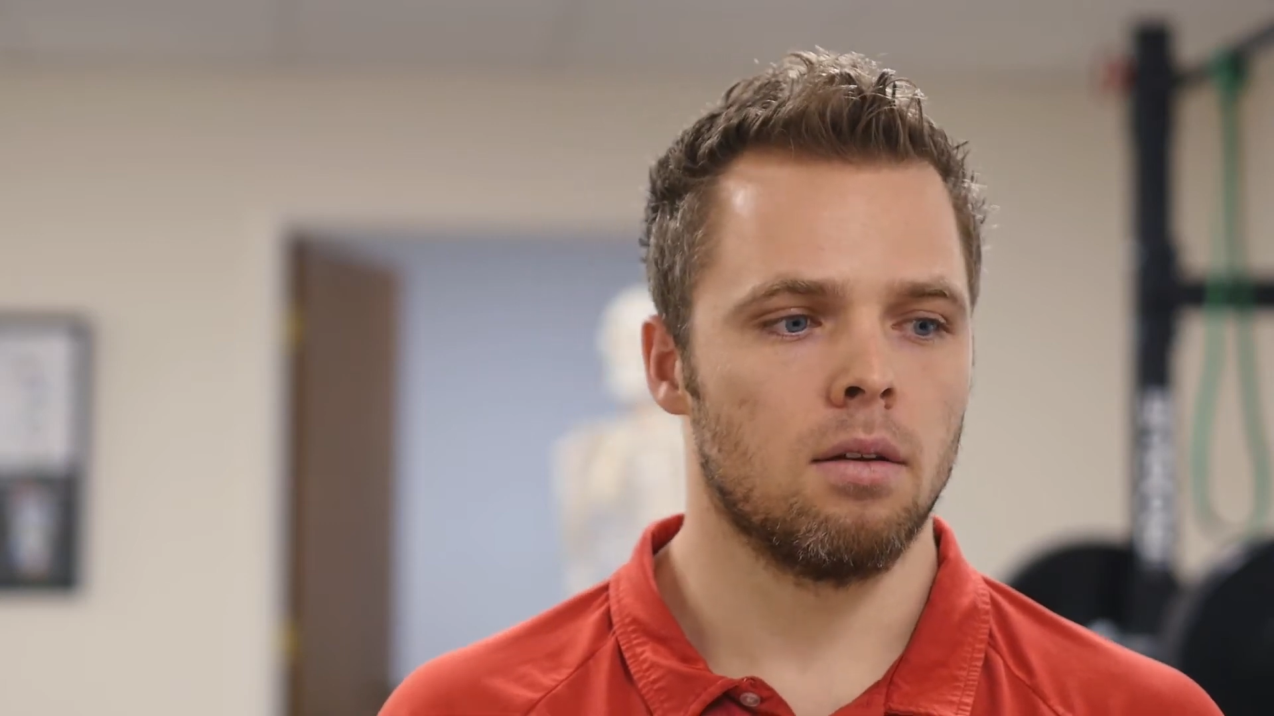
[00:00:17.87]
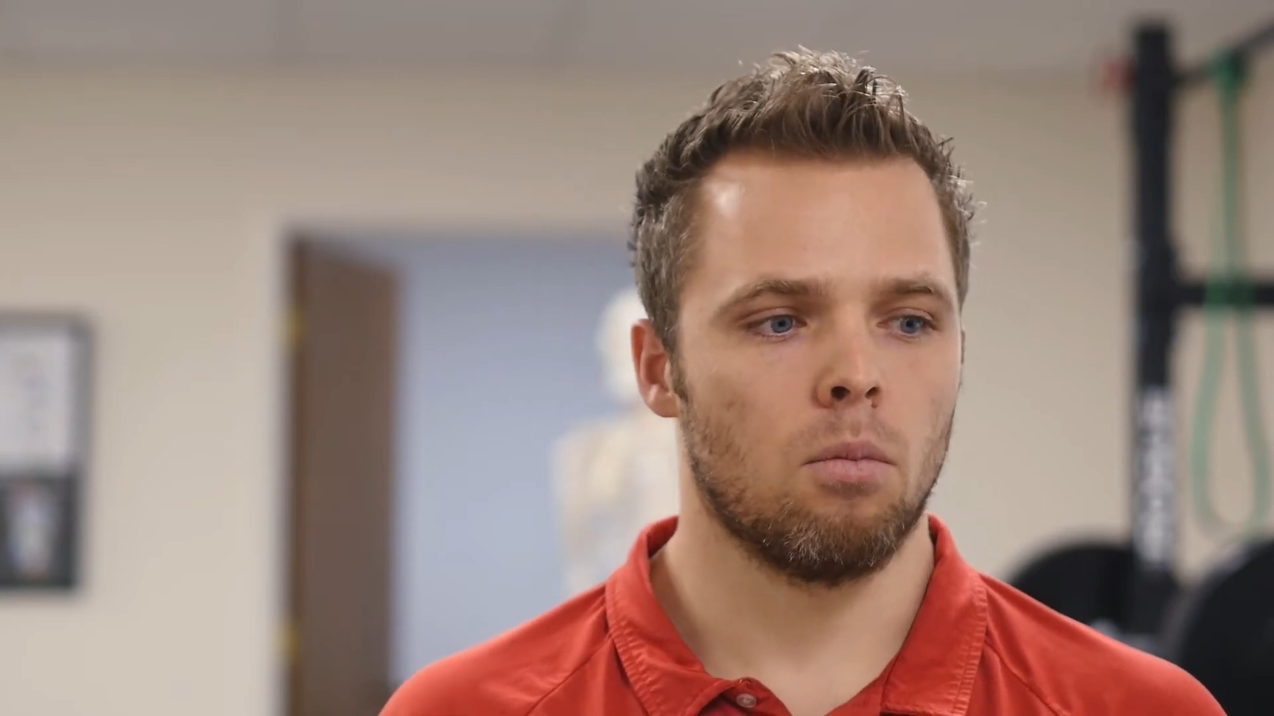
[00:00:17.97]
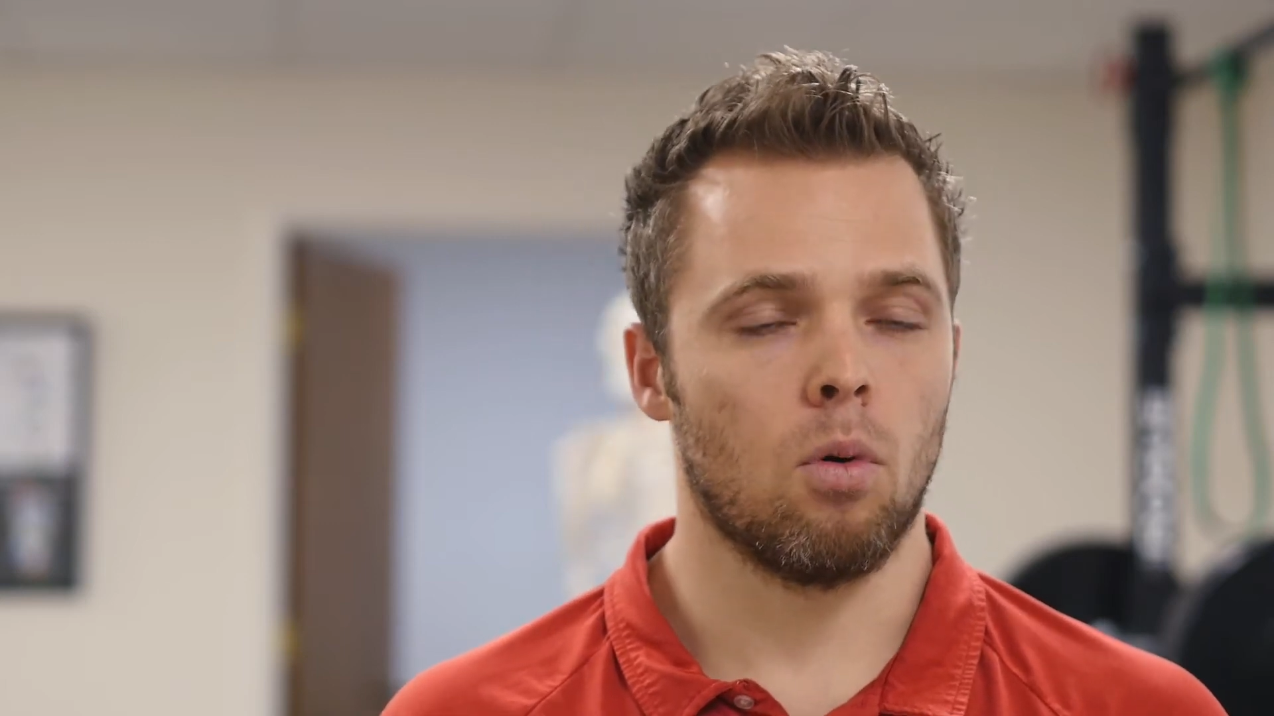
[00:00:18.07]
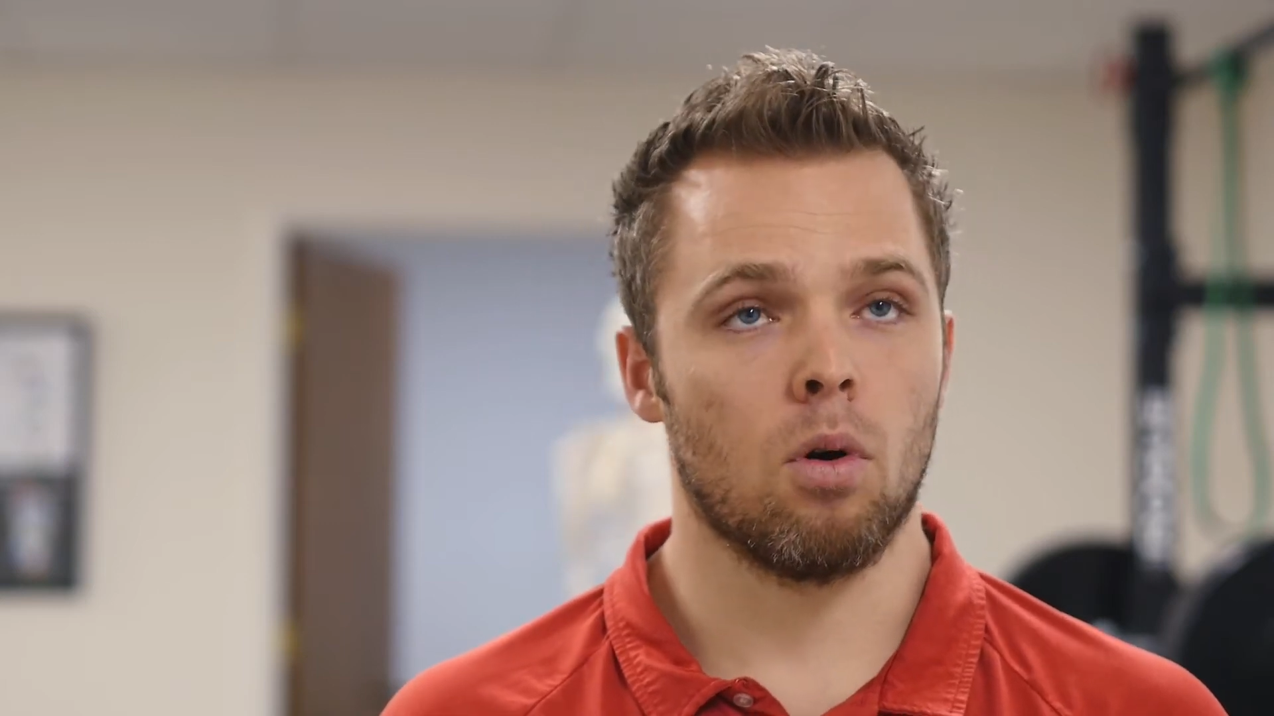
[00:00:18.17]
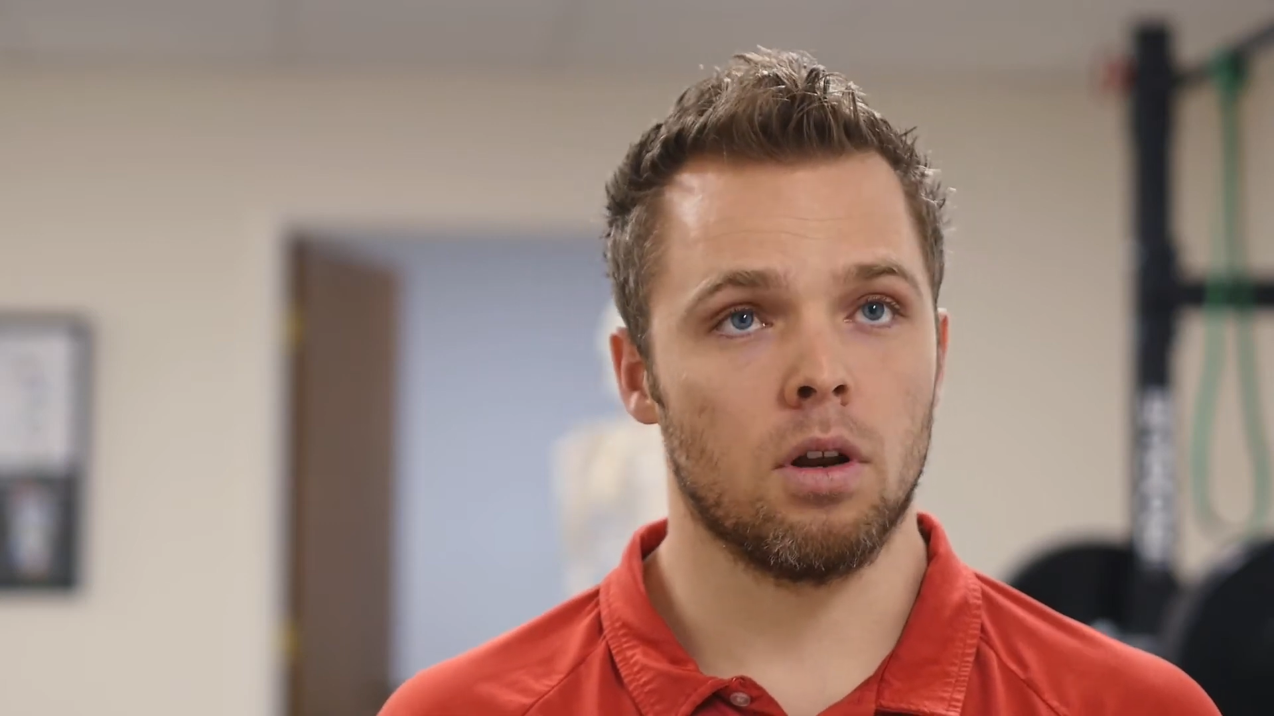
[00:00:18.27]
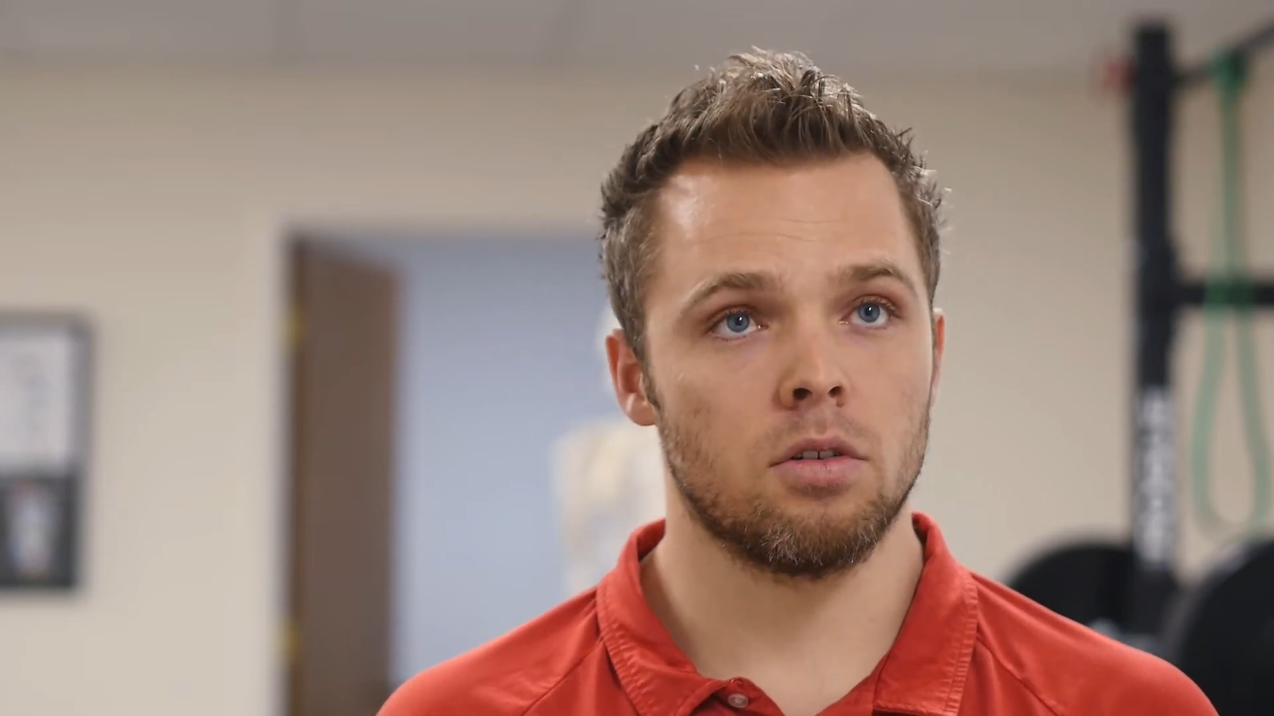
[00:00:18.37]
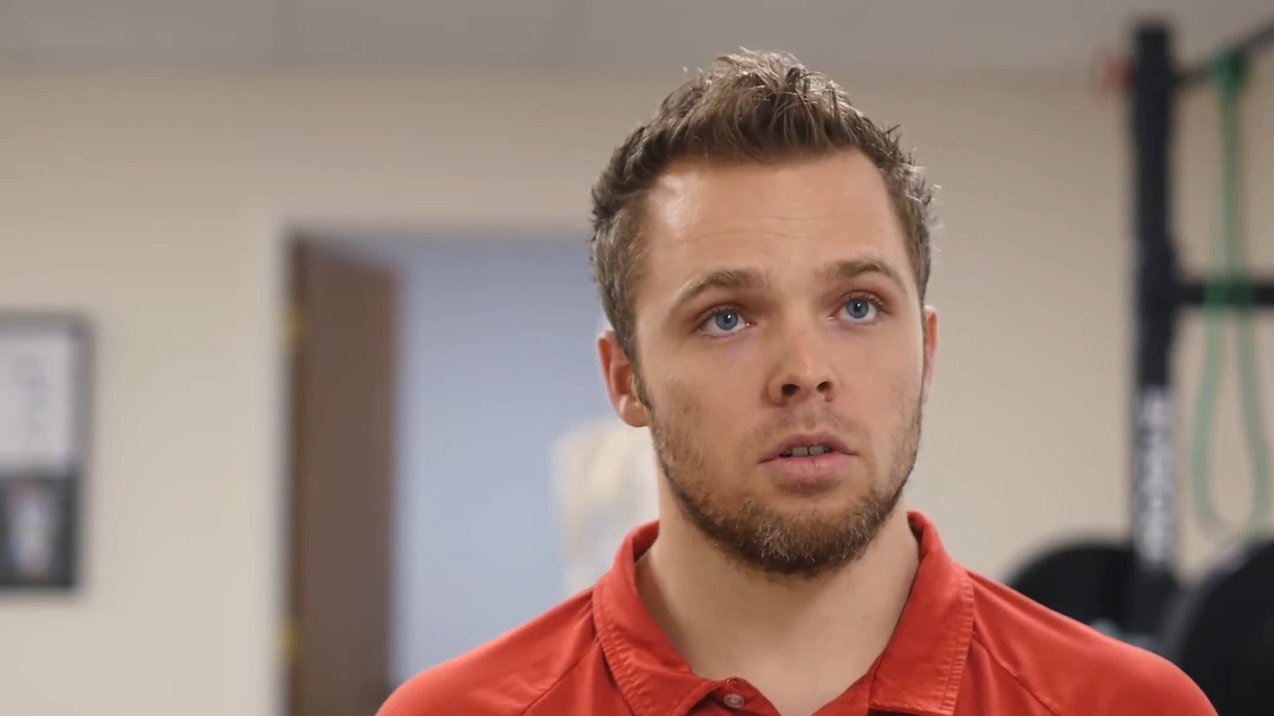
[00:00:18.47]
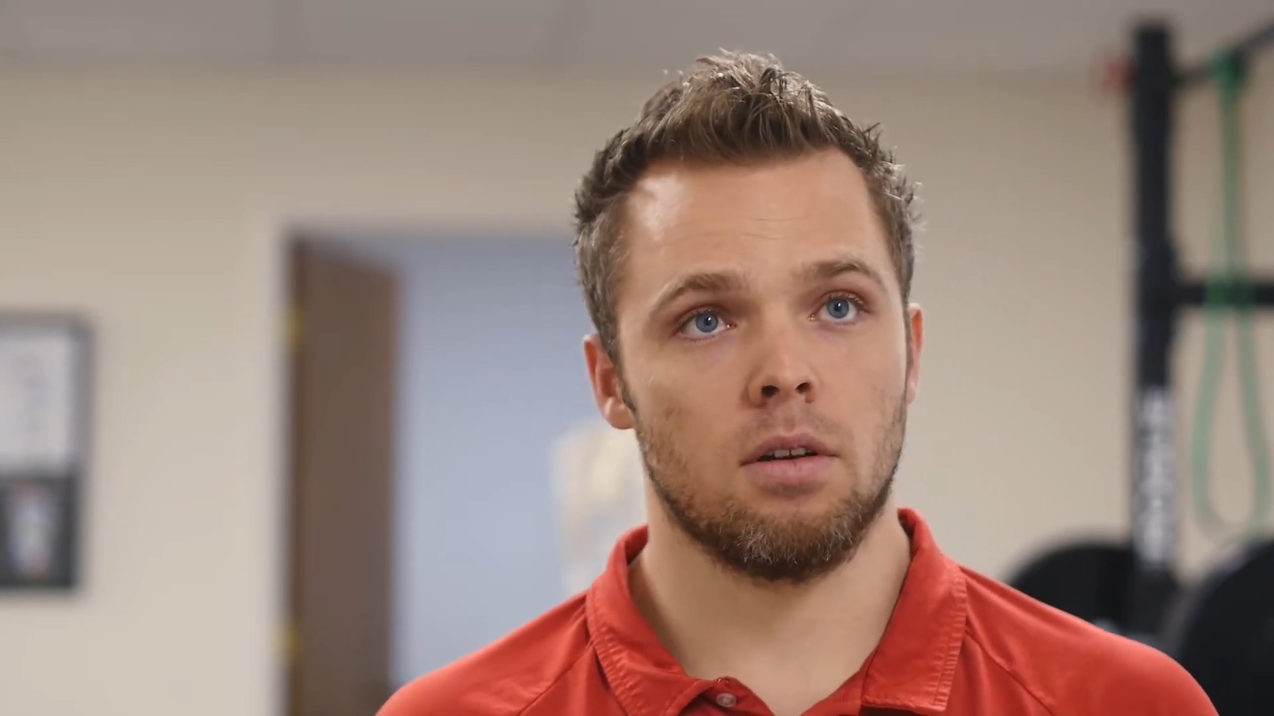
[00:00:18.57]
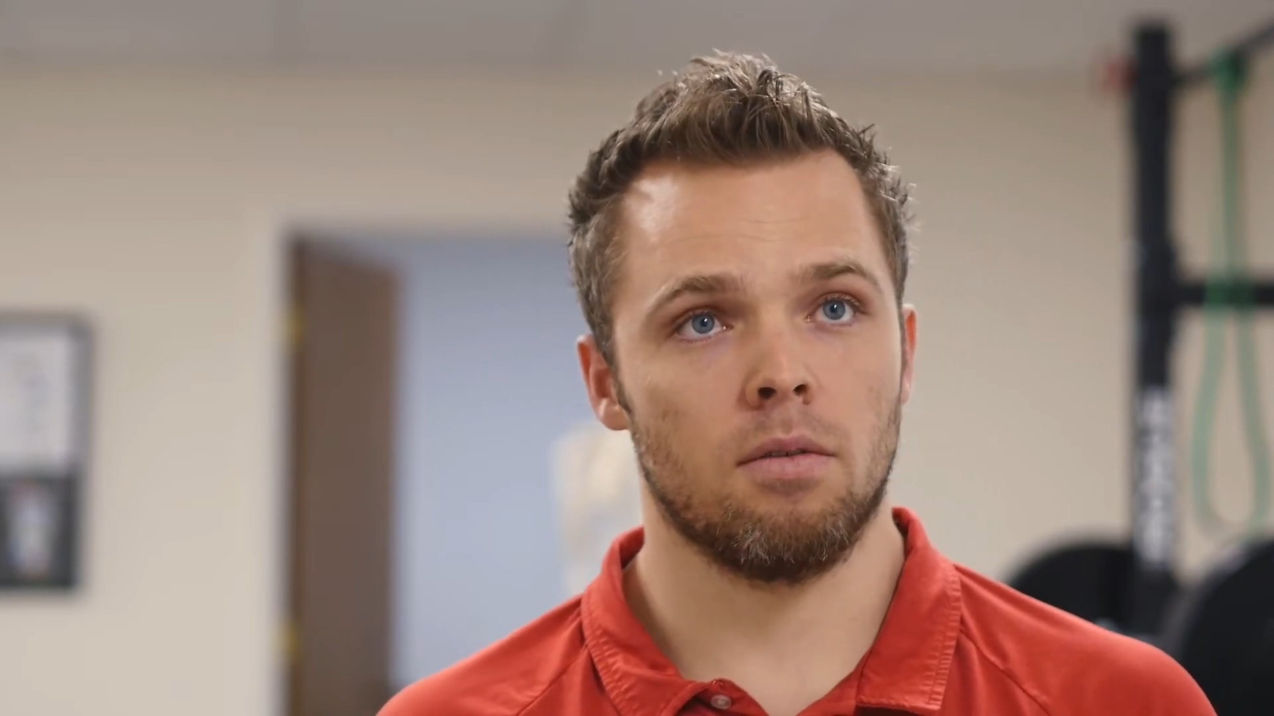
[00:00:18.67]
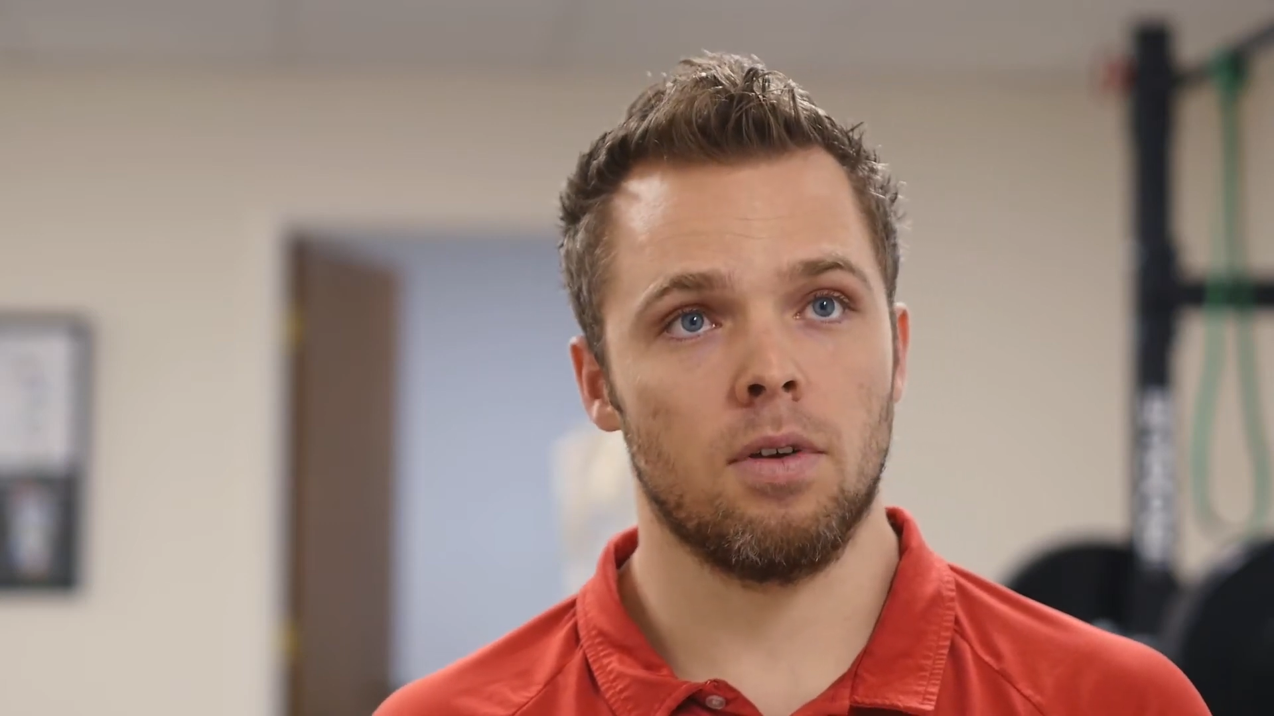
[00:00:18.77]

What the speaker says: more interested in